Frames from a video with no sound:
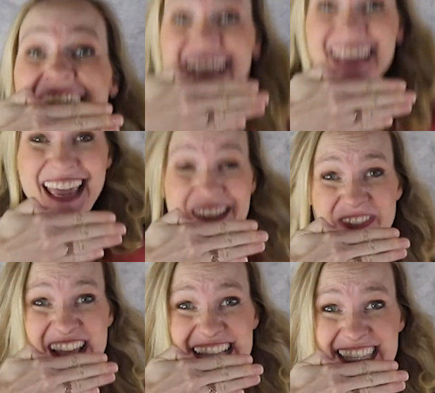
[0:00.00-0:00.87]

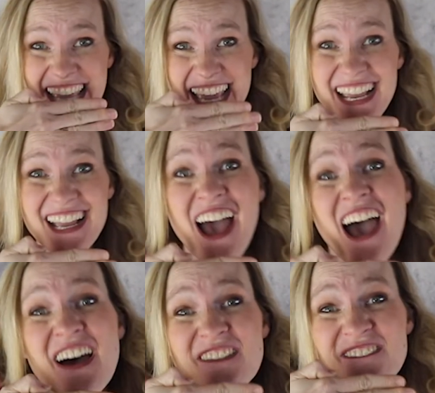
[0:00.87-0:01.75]
Convincing
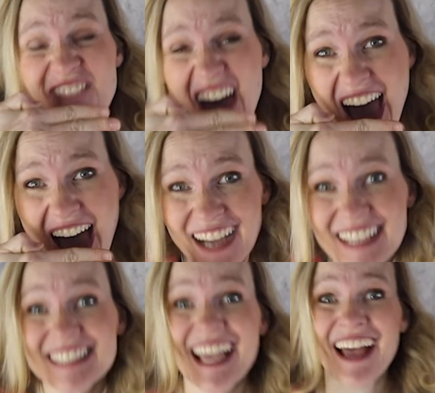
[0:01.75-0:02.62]

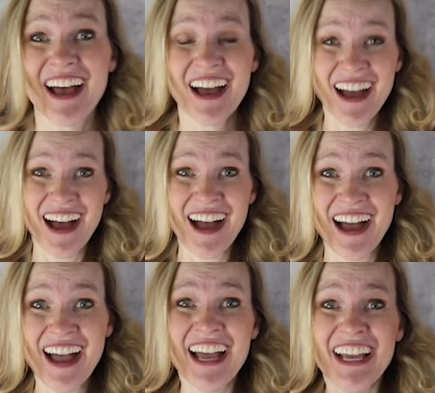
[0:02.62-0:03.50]
fox.
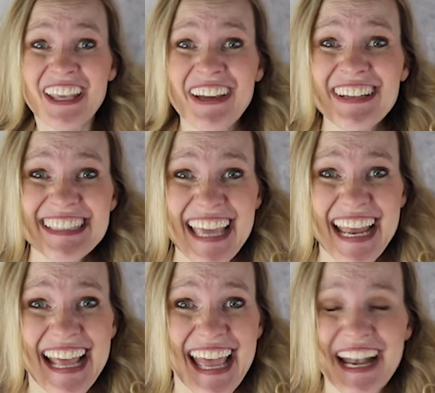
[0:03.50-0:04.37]
You did
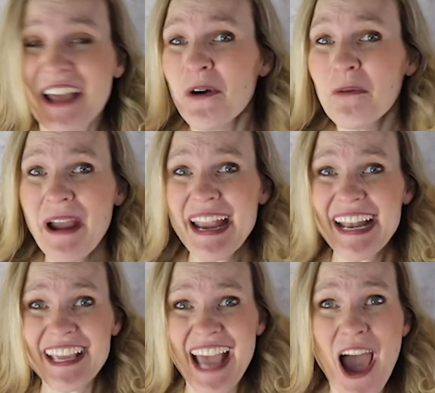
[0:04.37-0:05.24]
it. Way to
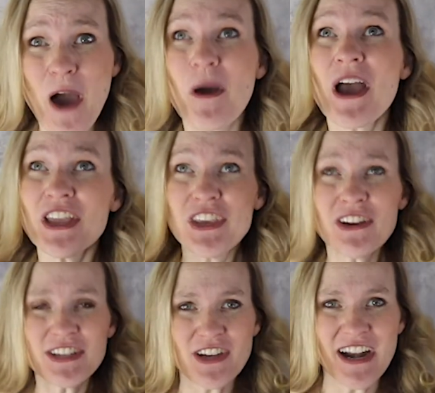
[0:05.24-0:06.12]
go. You're
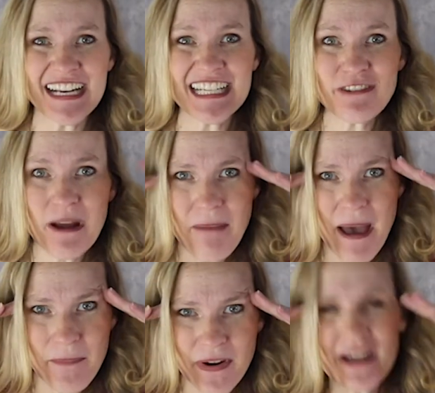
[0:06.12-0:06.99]
starting to
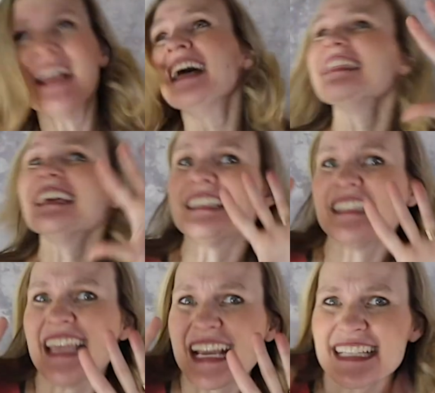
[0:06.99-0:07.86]
remember the
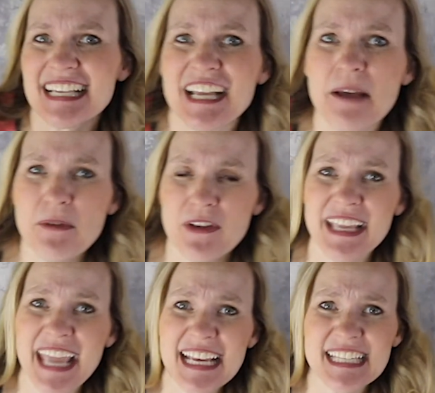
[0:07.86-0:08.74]
6
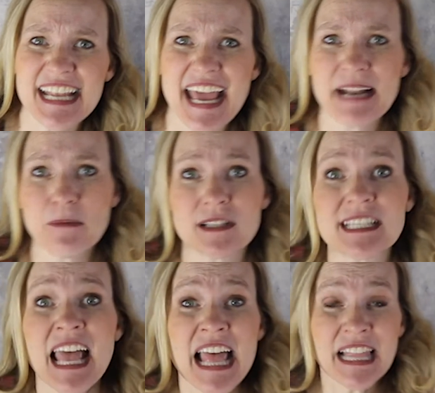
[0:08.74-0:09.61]
communication animals.
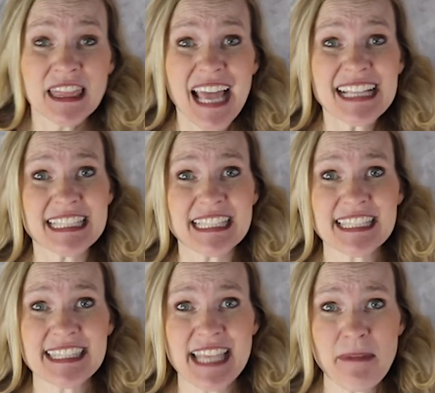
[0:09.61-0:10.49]
Let's
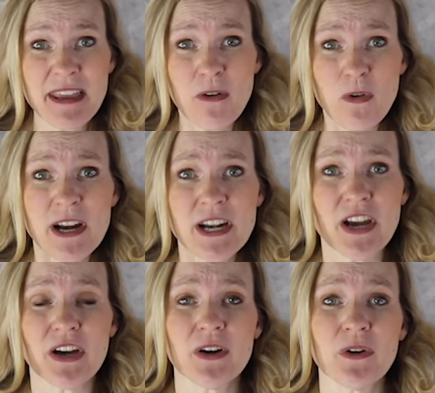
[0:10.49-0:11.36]
list them in
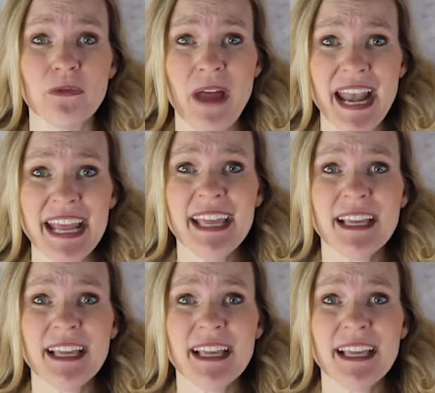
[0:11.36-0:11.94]
order. Ready?